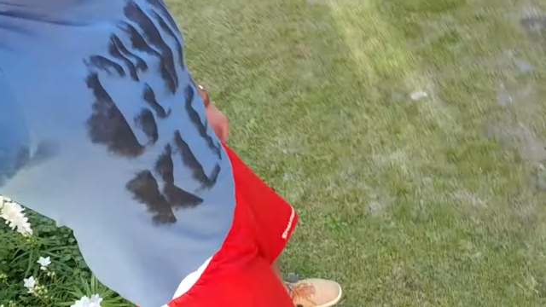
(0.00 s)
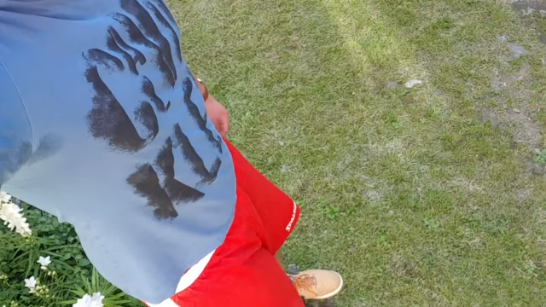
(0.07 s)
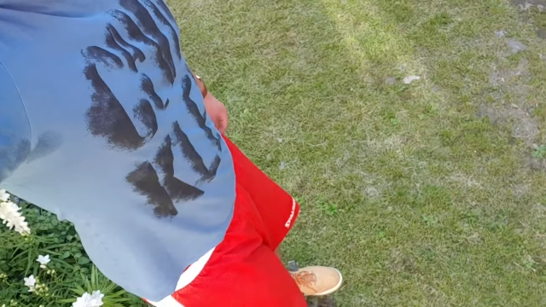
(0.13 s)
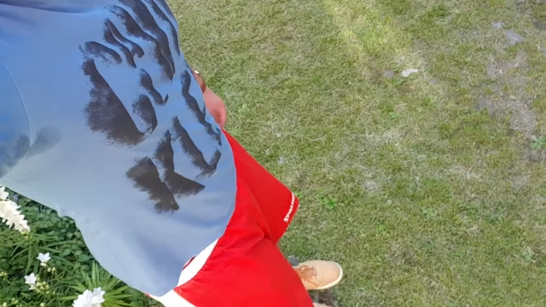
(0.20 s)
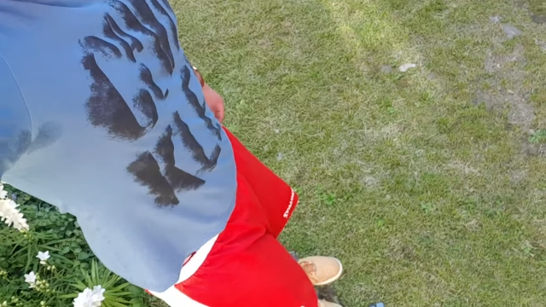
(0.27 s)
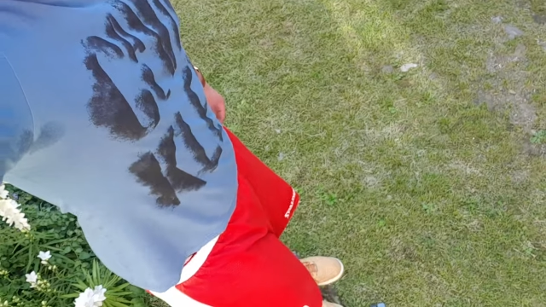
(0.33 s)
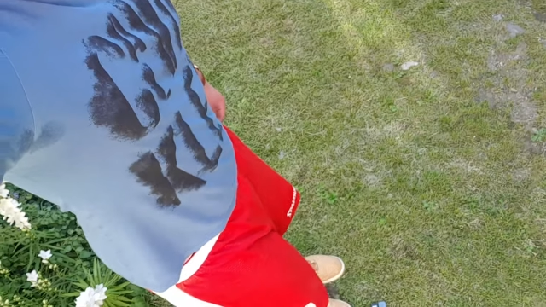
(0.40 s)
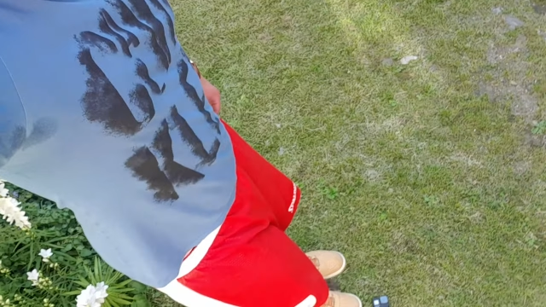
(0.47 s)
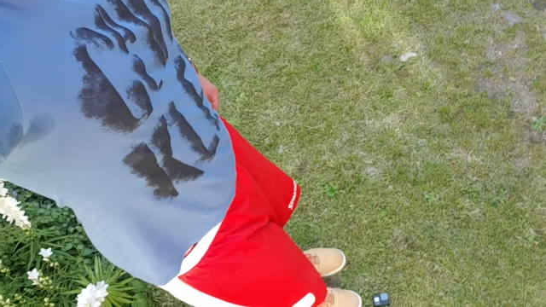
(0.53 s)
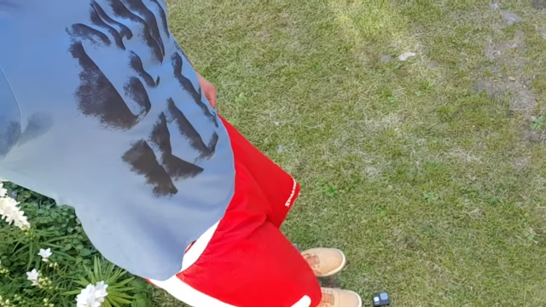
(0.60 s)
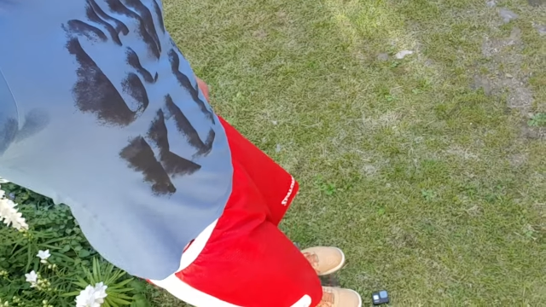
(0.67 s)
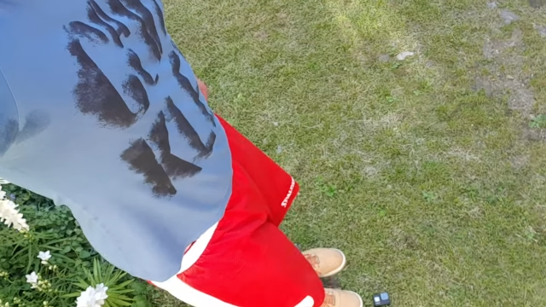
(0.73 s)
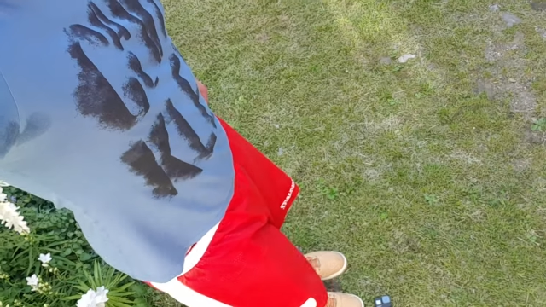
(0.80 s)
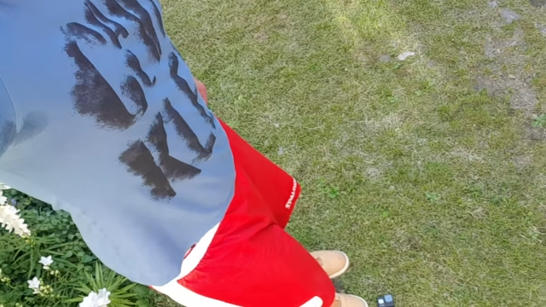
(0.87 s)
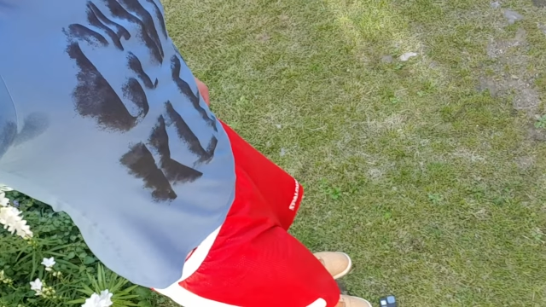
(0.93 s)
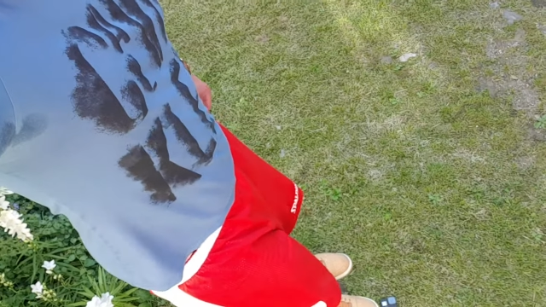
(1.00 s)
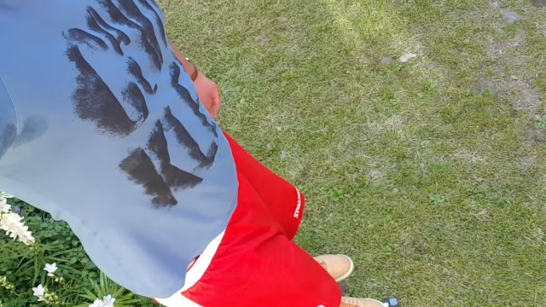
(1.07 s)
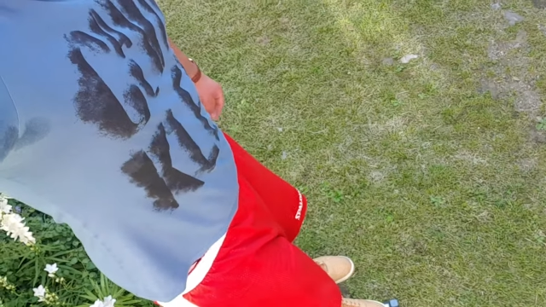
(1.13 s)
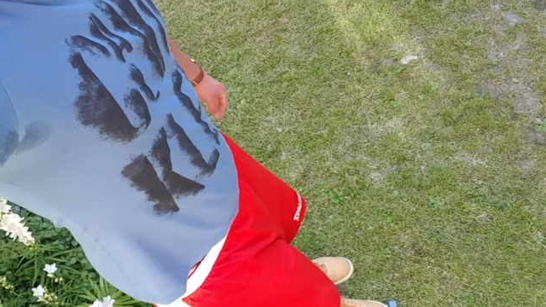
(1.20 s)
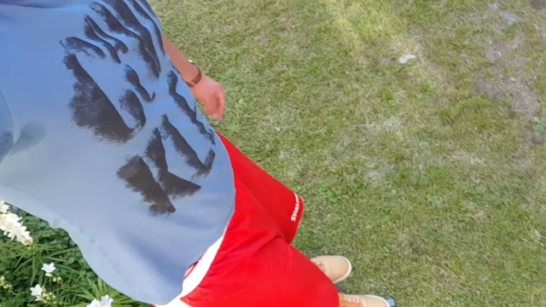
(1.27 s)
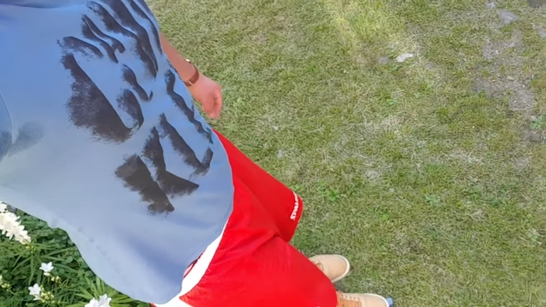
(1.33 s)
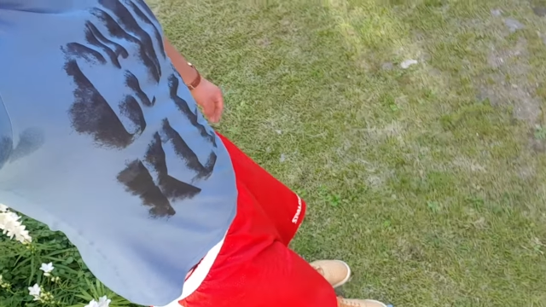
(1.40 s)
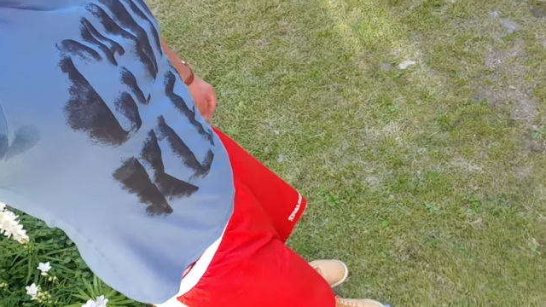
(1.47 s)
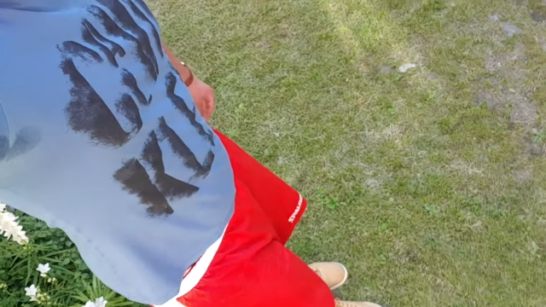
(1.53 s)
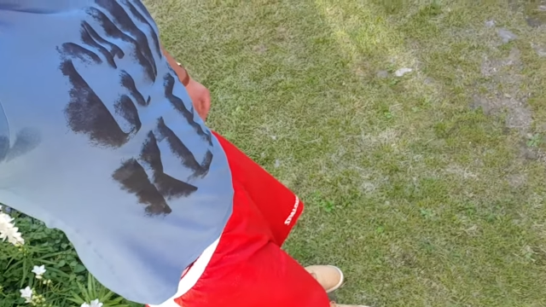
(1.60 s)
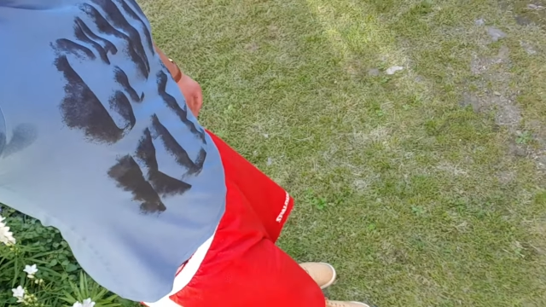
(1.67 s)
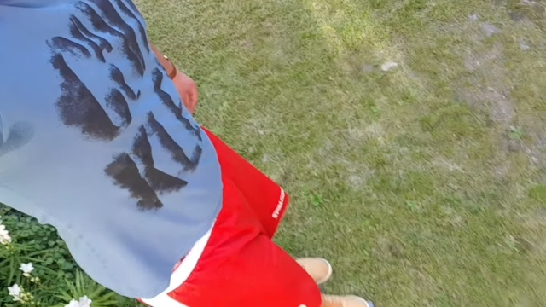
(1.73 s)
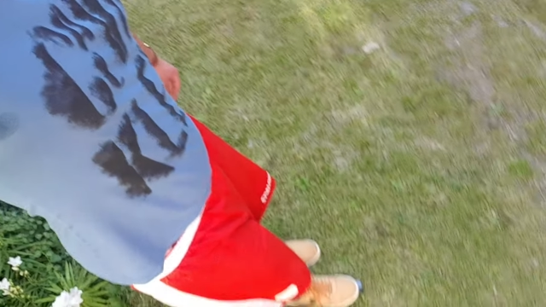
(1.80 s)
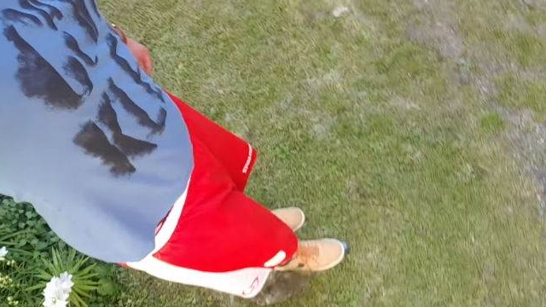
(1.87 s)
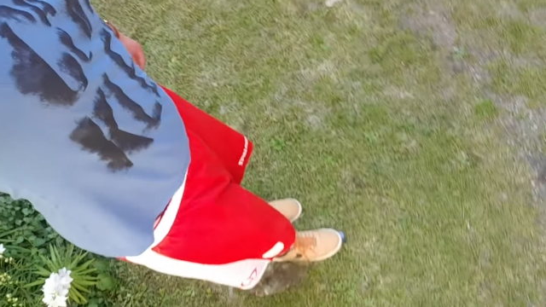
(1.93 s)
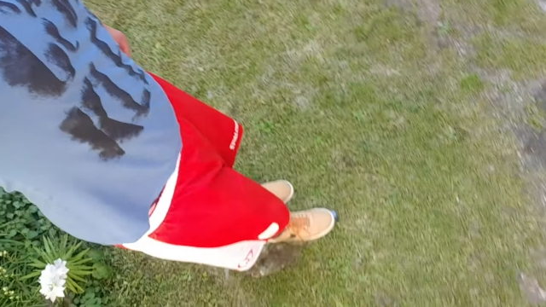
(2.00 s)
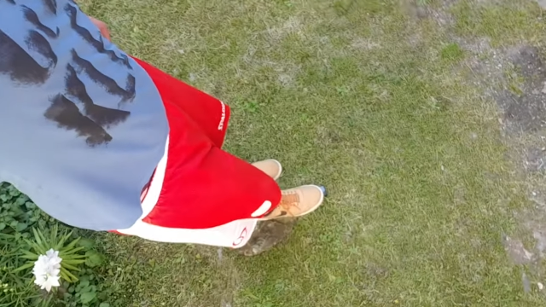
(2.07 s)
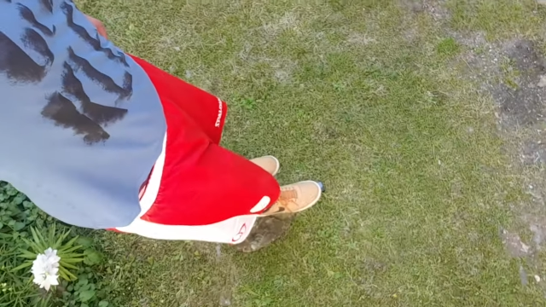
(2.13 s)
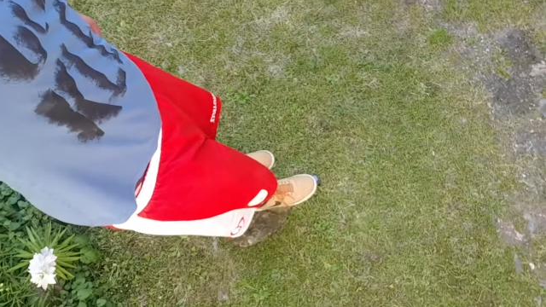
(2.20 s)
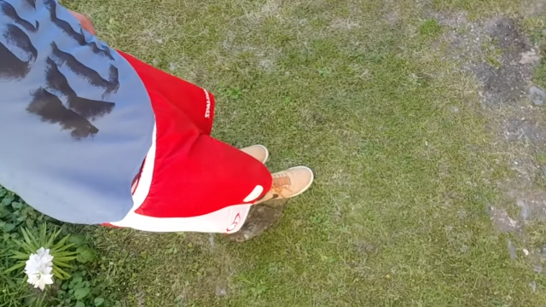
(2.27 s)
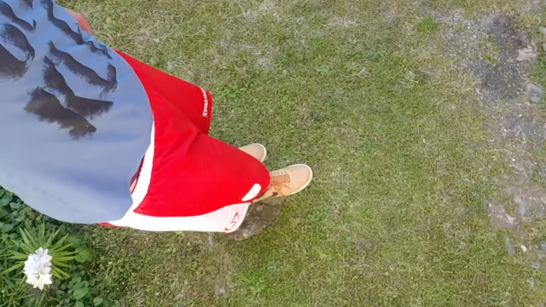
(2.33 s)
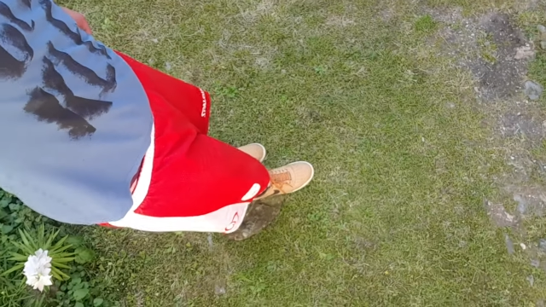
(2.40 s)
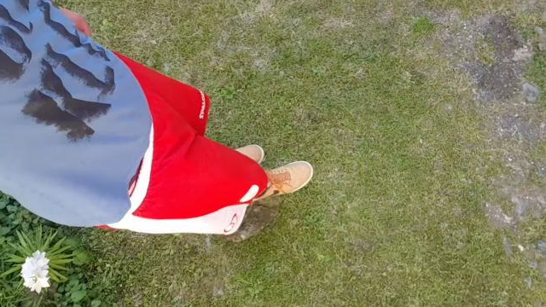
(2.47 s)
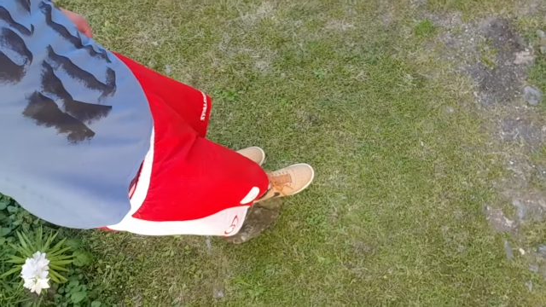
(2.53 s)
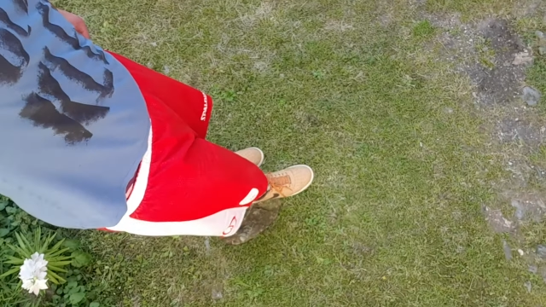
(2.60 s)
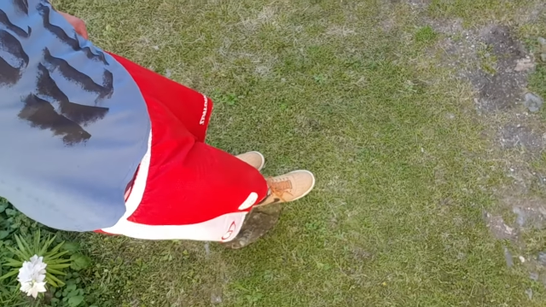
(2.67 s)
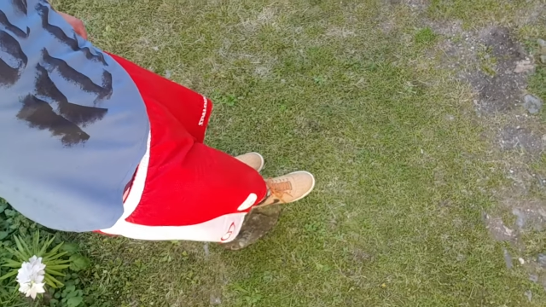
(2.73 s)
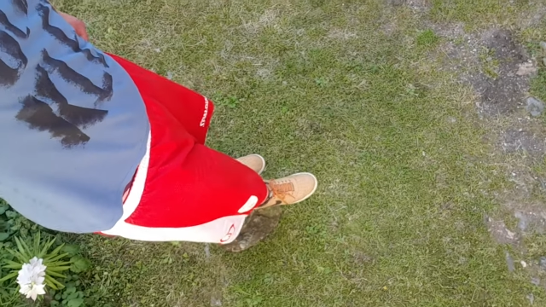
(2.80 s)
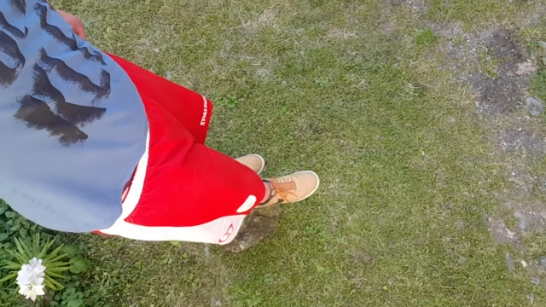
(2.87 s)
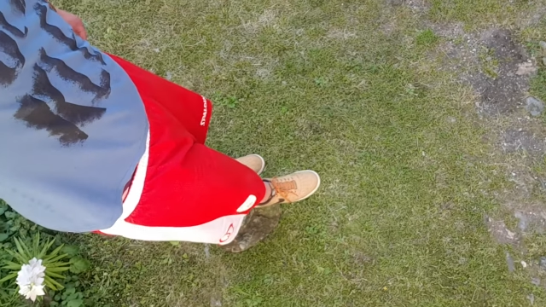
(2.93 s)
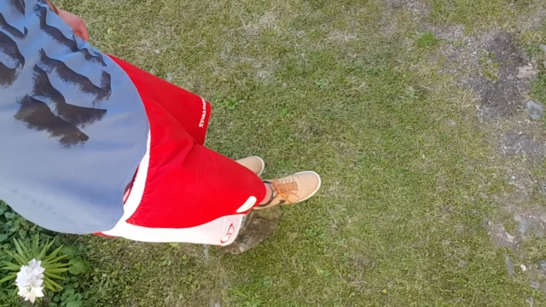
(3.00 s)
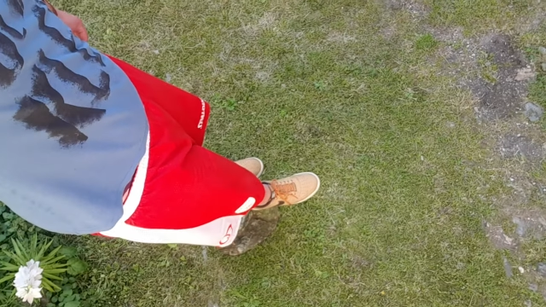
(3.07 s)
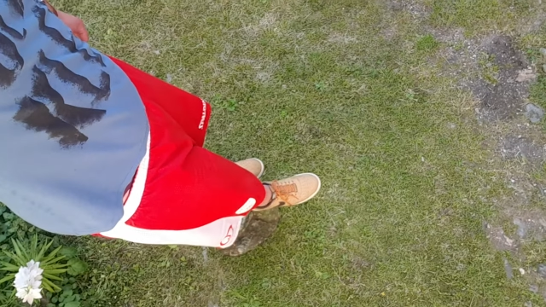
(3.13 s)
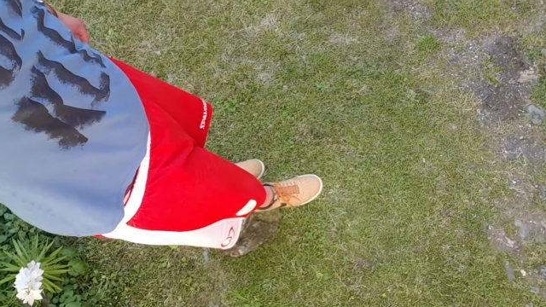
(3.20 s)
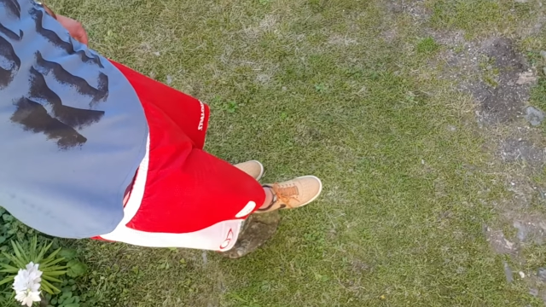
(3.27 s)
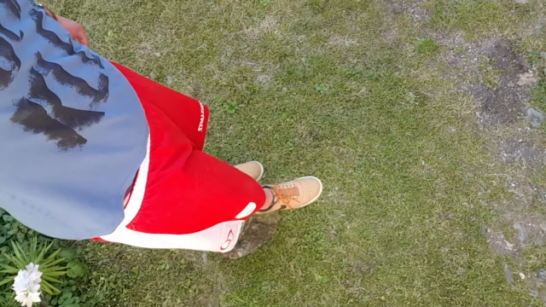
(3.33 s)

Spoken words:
[unreadable: no face in view]